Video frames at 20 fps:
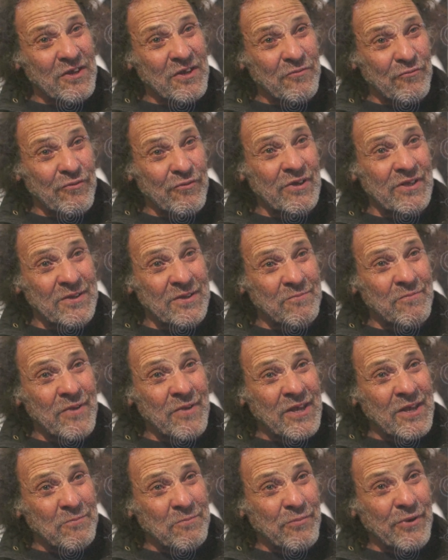really
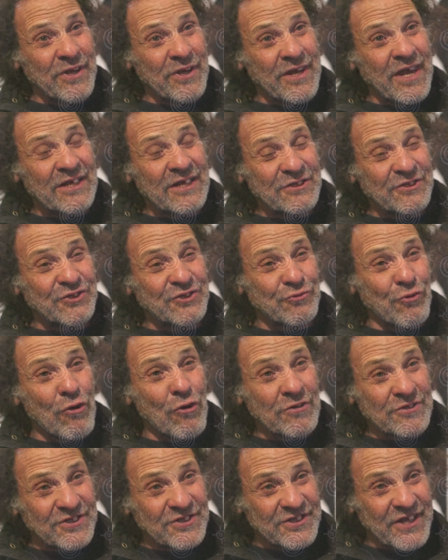bringing out
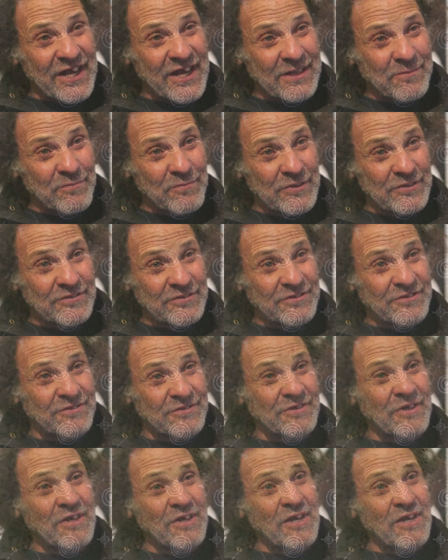strong statements,